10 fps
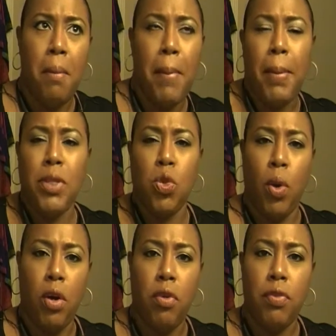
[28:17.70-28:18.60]

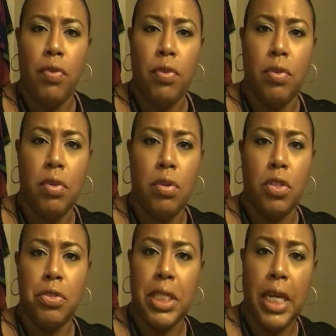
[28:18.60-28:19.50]
12,
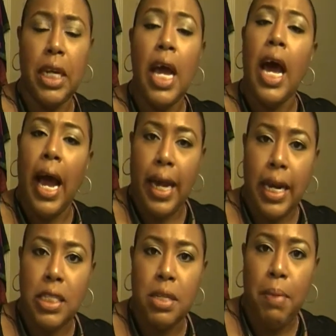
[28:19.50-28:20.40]
13, I
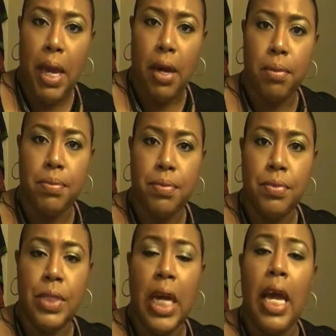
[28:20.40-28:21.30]
got into makeup.
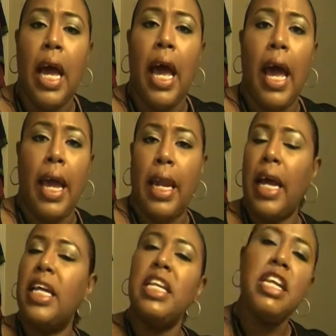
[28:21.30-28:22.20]
And I
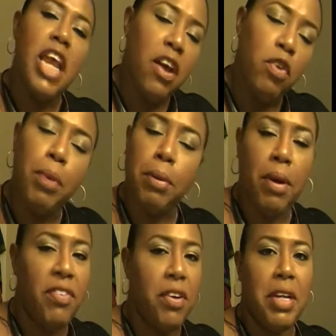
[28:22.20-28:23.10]
could never pick
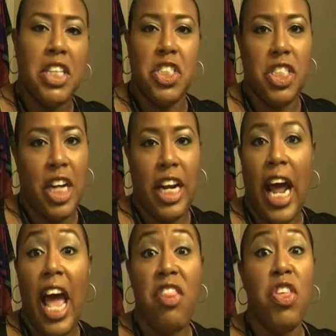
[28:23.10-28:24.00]
my foundation shade.
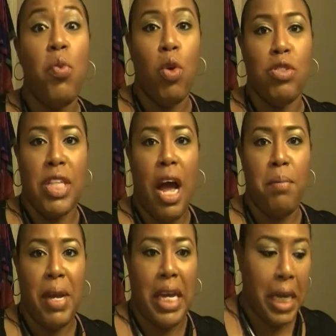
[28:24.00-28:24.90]
I had the worst
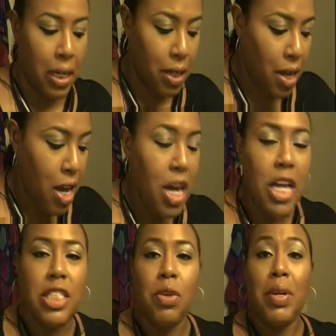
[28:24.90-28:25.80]
time picking it.
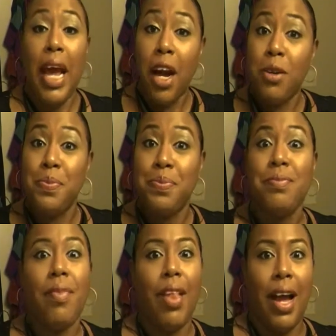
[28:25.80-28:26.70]
So now,
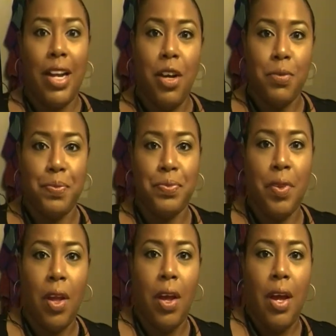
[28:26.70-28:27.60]
I know.
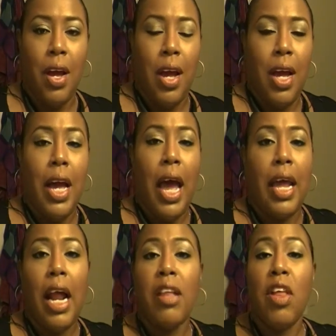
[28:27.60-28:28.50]

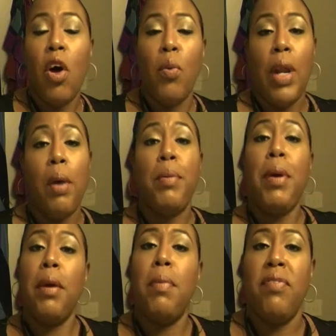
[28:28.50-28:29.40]
And I thought when I would
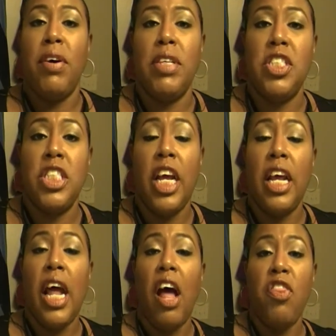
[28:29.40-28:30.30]
pick my foundation
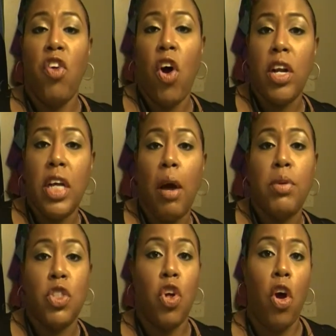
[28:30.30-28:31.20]
shade, I thought I
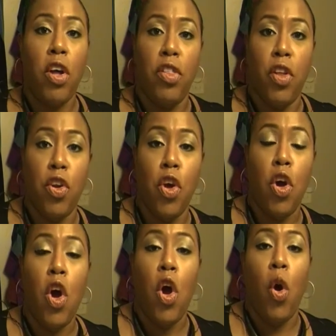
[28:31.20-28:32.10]
was darker than
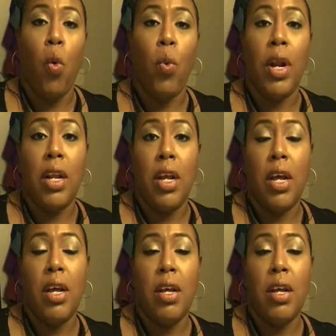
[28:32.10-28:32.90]
what